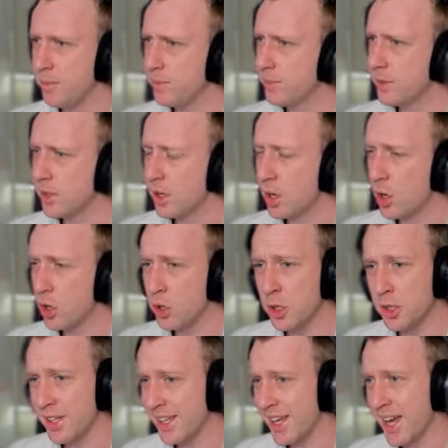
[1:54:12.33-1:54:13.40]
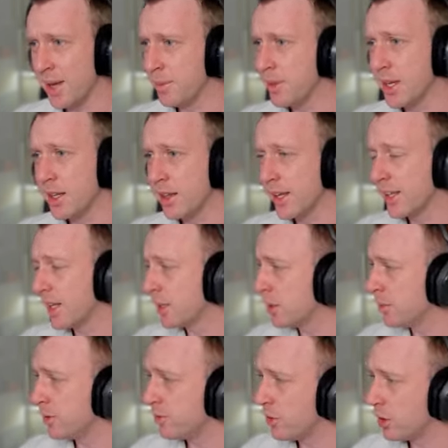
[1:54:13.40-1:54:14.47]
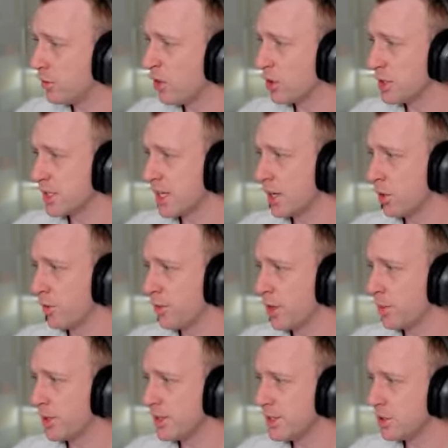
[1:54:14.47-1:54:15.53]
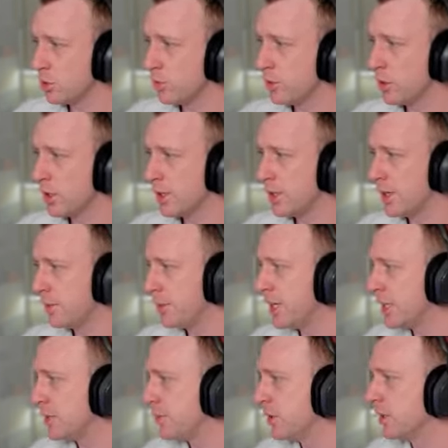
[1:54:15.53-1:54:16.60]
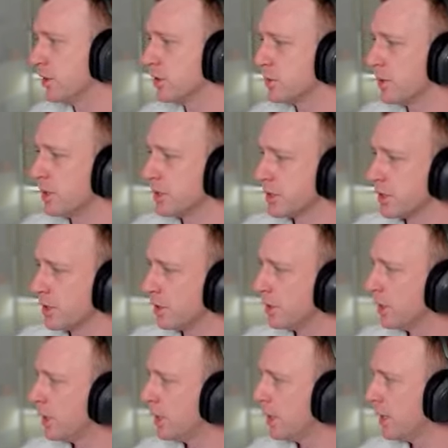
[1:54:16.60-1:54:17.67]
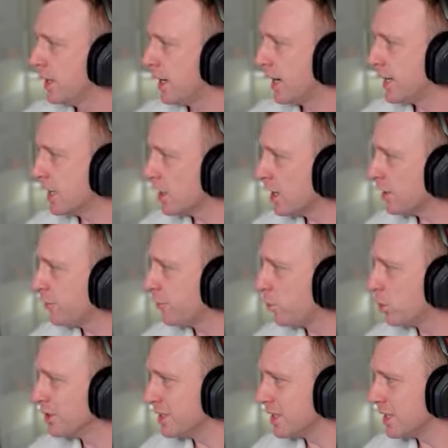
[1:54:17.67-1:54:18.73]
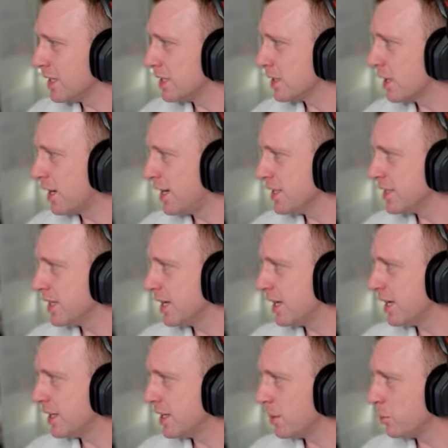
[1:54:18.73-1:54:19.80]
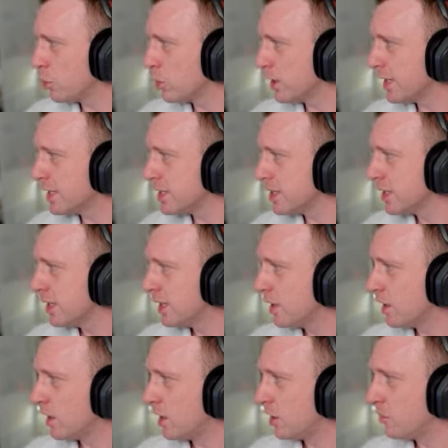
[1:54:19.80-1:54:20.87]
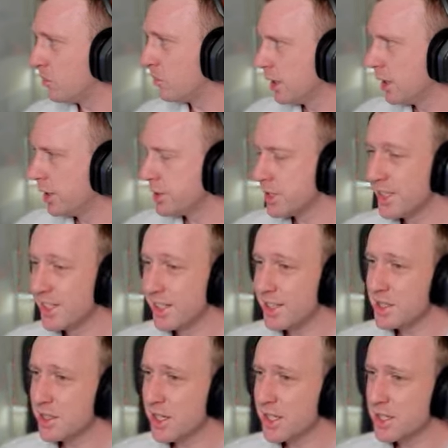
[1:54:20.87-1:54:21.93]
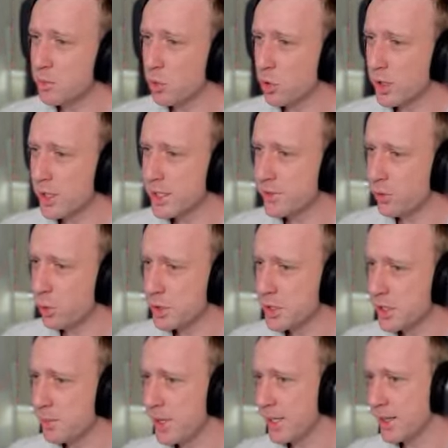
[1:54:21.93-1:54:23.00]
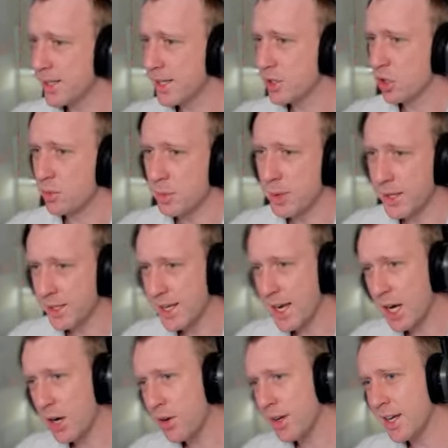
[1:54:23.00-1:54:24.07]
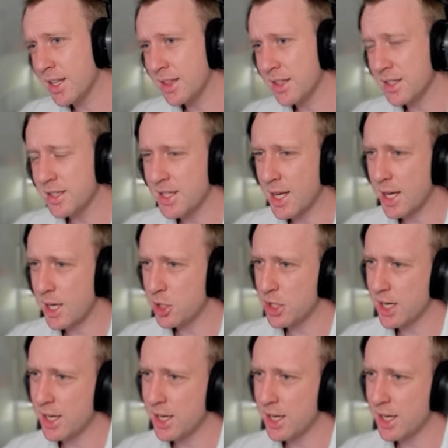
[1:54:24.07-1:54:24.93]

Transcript: Yeah, early game that could be very, very scary if they went Sylveon and Espeon there as well. So, and that kind of forces these guys, they're more or less, so now these guys are more or less forced to pick their top lane carry at this stage.